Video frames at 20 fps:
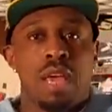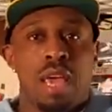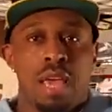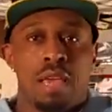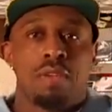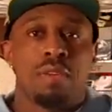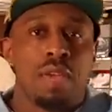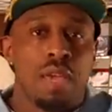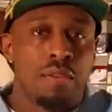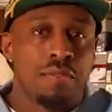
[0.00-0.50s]

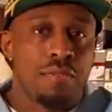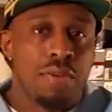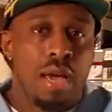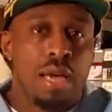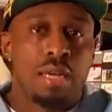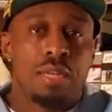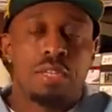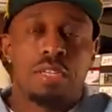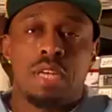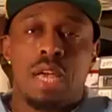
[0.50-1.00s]
can't, can't
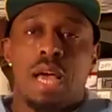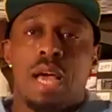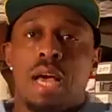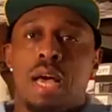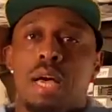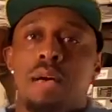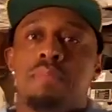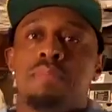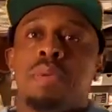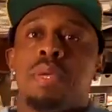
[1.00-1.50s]
find a
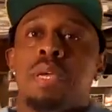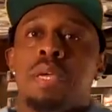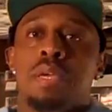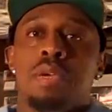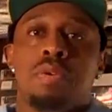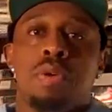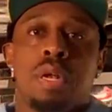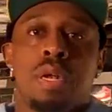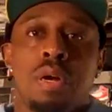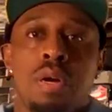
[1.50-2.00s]
job
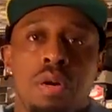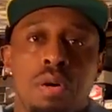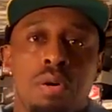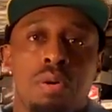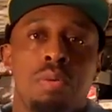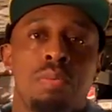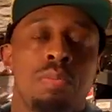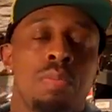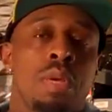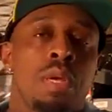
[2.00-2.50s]
you at
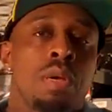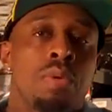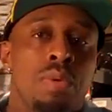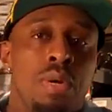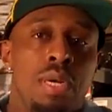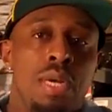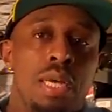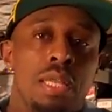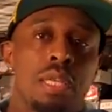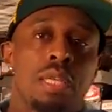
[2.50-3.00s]
home
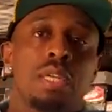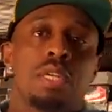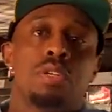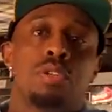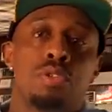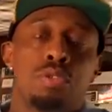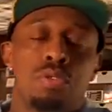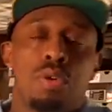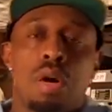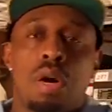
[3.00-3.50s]
with nothing to
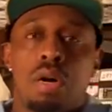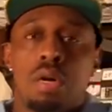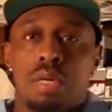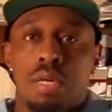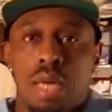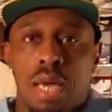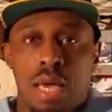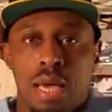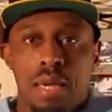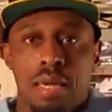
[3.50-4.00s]
do all
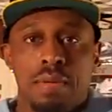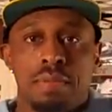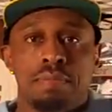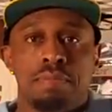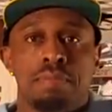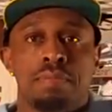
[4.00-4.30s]
day